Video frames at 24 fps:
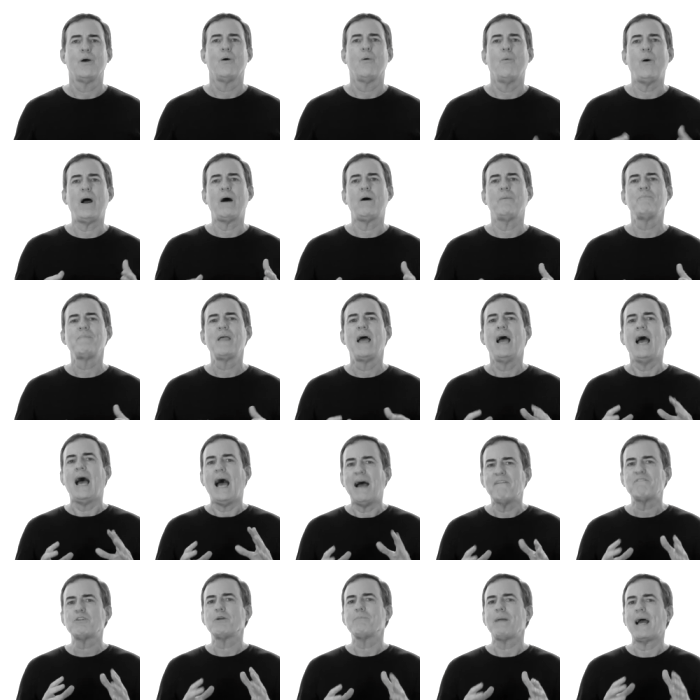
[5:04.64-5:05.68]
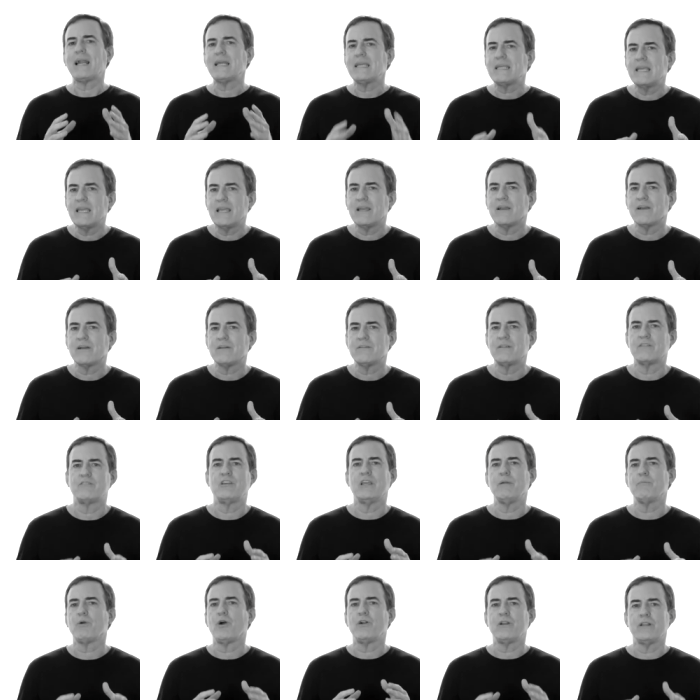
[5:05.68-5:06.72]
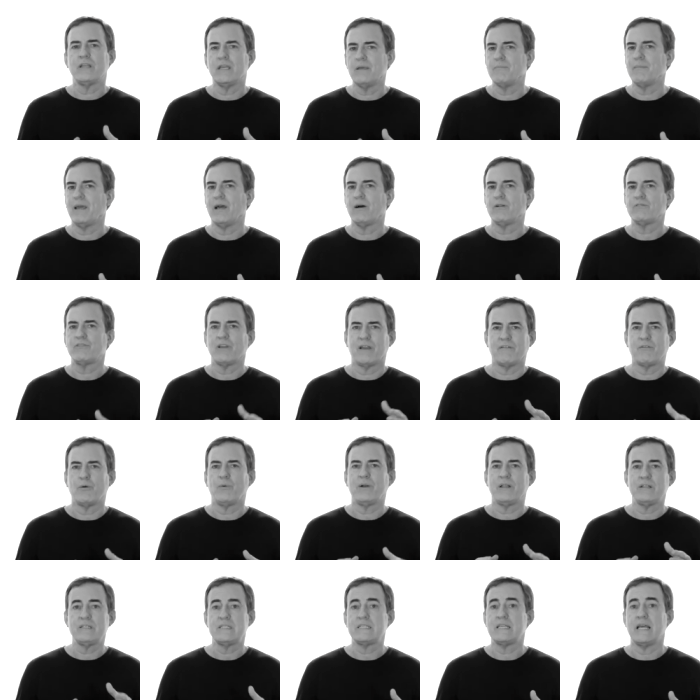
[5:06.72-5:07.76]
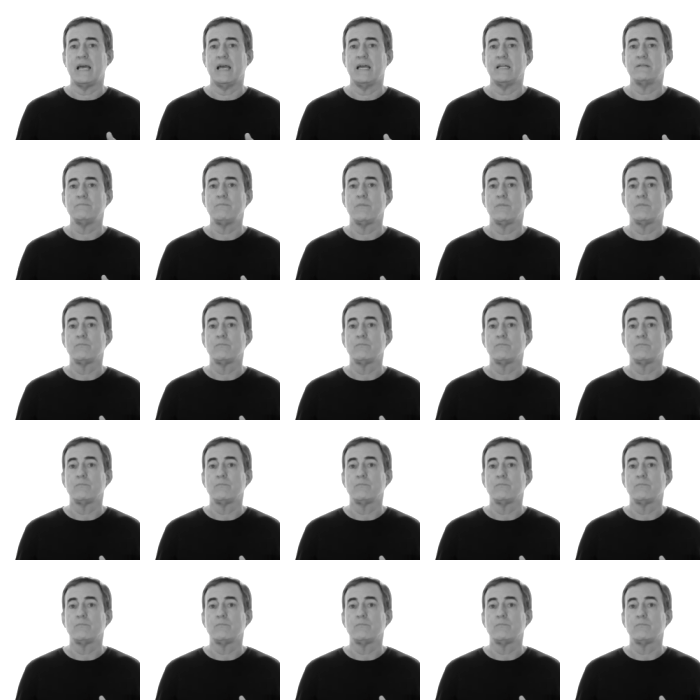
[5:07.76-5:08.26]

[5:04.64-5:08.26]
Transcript: Well, after about a year, the team wrote an email to everyone and said,